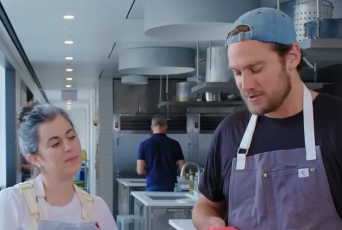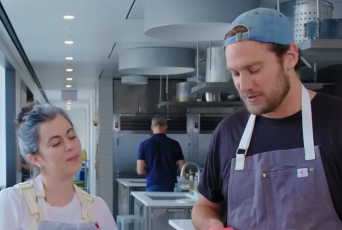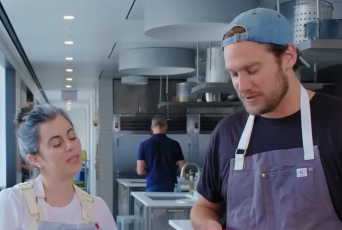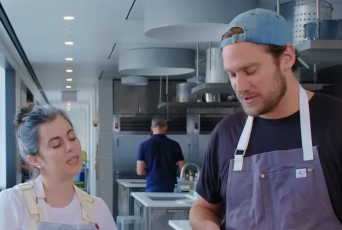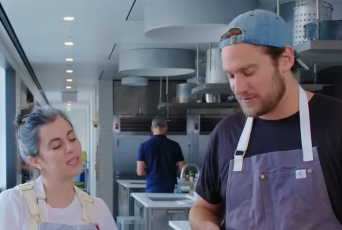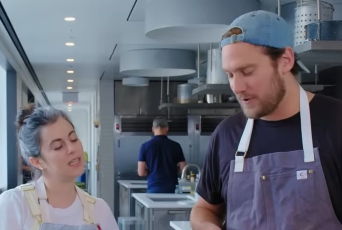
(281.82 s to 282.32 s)
Speaker 1: So
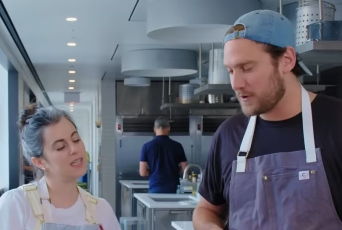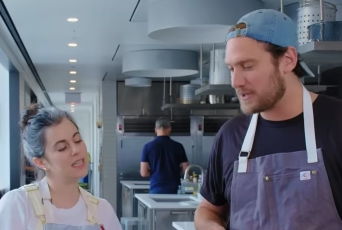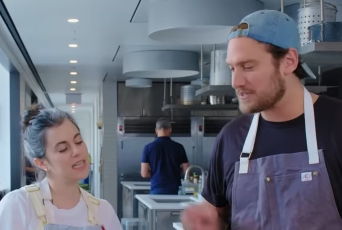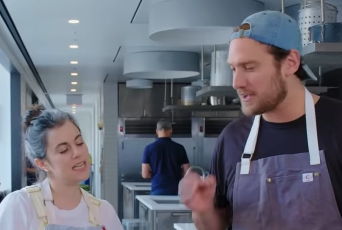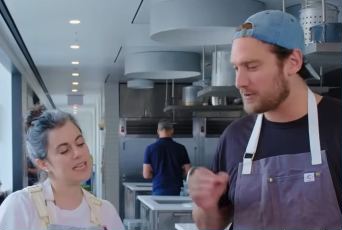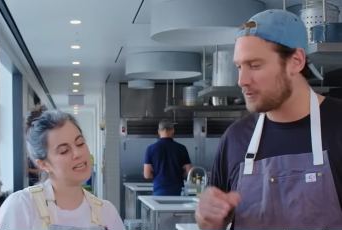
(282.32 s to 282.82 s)
let's just
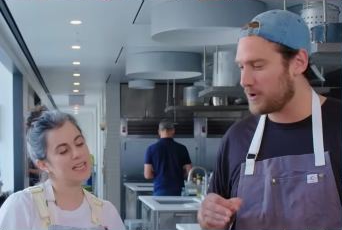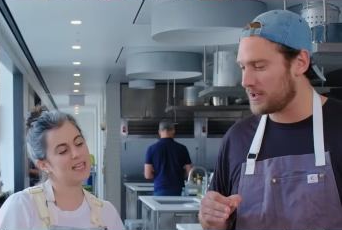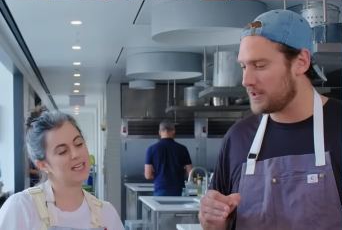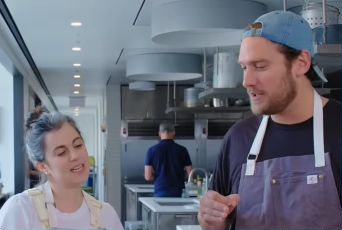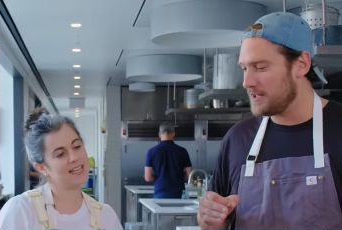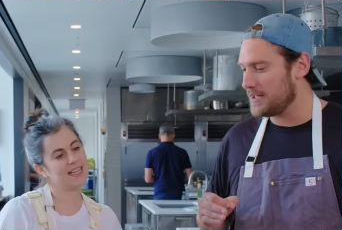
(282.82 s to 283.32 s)
focus on what
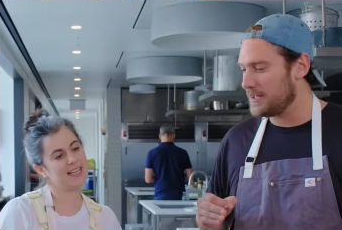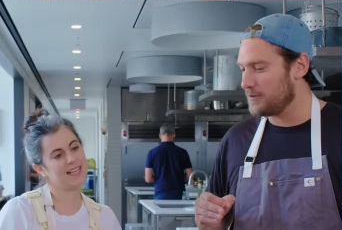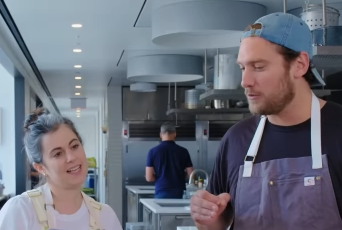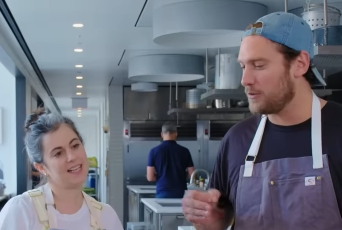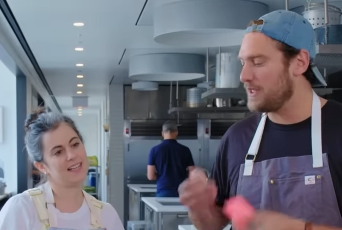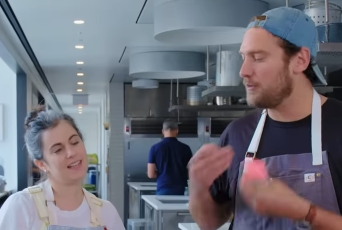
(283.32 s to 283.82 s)

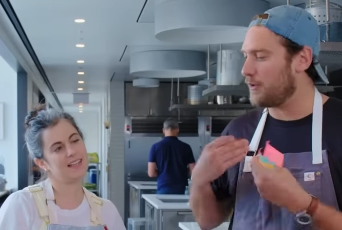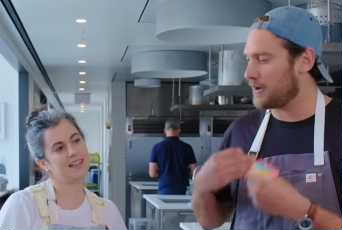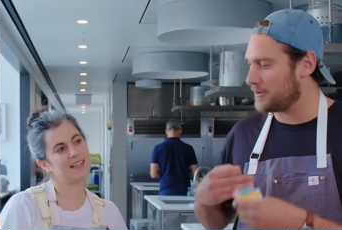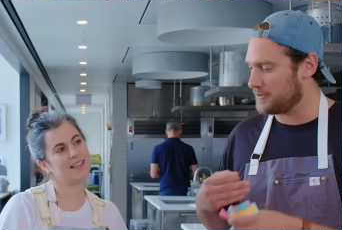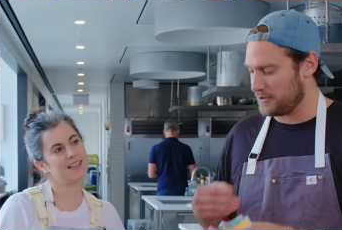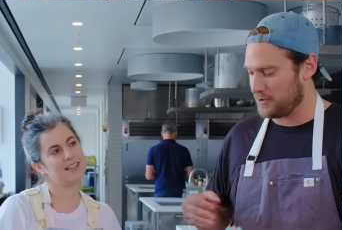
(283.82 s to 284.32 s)
we
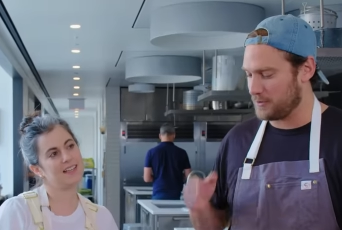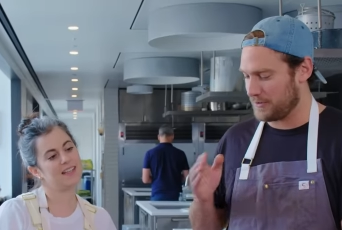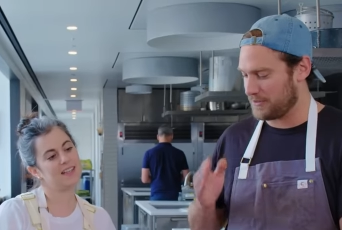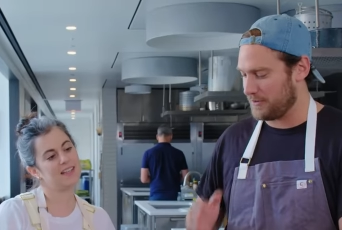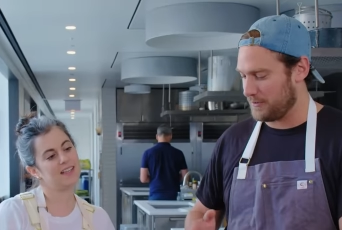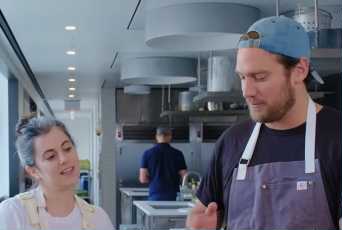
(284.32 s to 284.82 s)
want to do
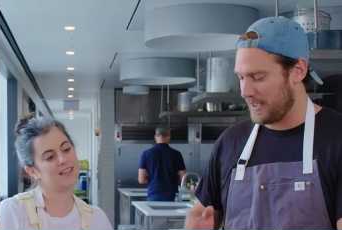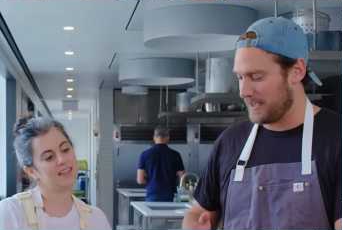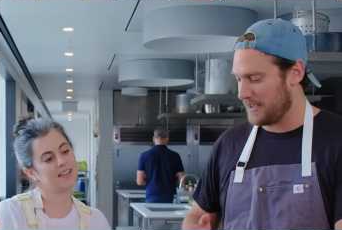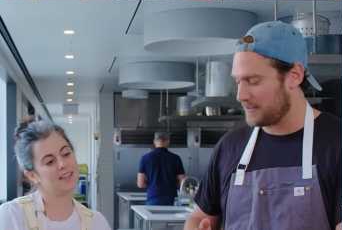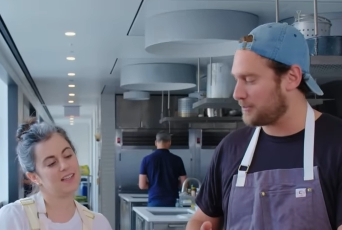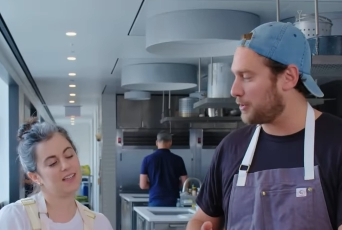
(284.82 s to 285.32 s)
with the,
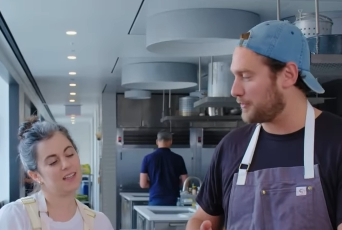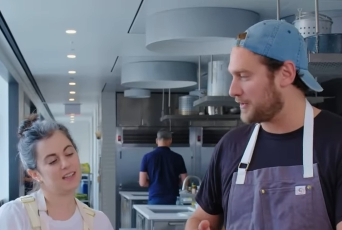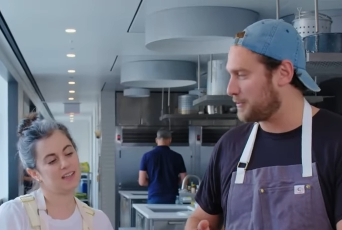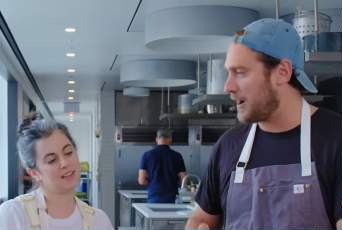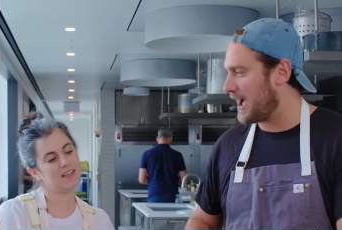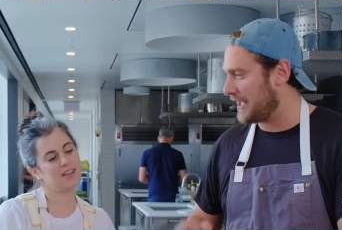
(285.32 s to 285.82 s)
making the
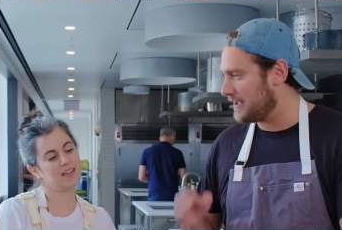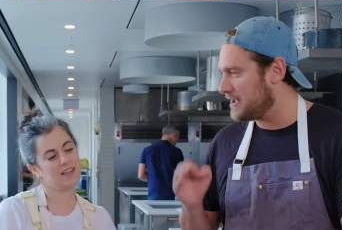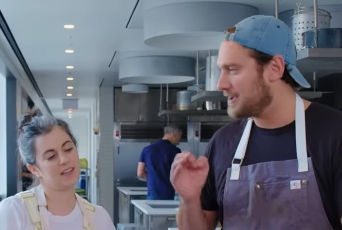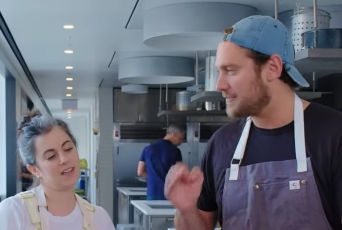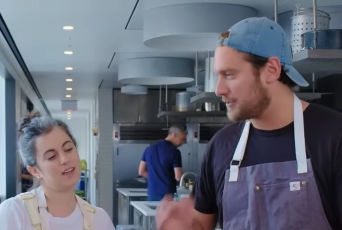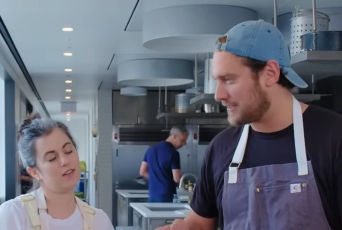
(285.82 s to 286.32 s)
perfect pie
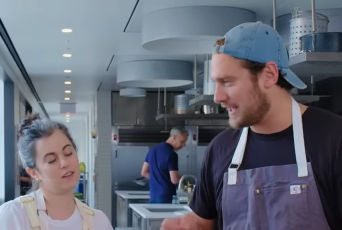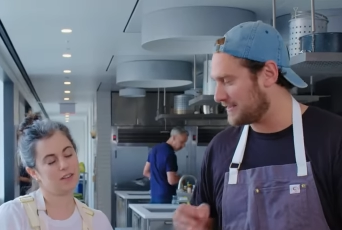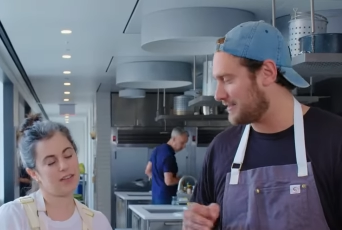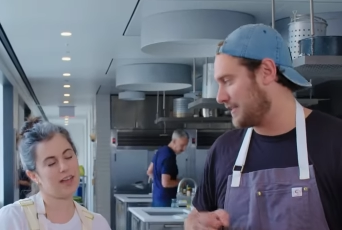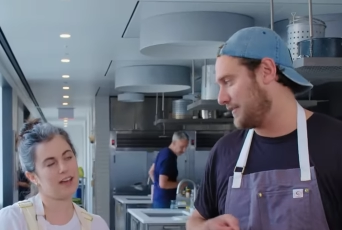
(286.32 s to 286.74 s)
for Thanksgiving.